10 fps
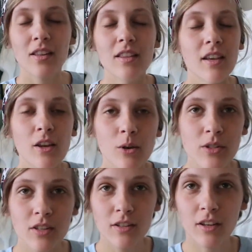The
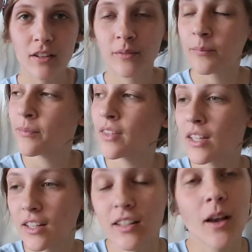coziest thing,
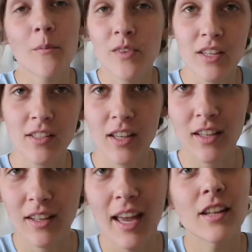the comfiest
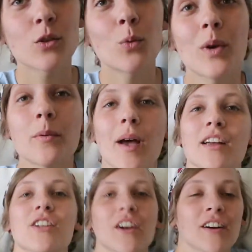thing, and it's a
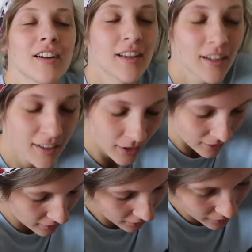wingback chair.
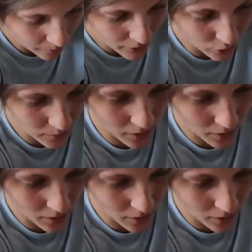All of my dreams